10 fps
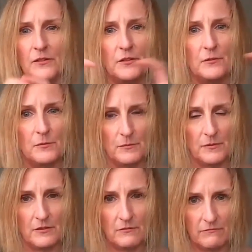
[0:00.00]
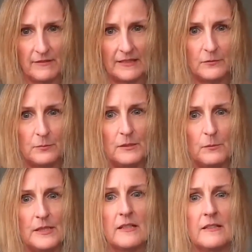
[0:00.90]
So that's
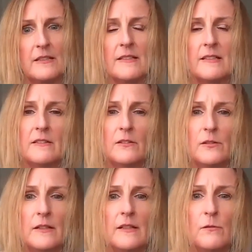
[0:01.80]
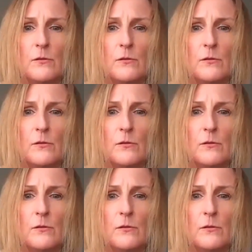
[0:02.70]
we kind of tend to look at it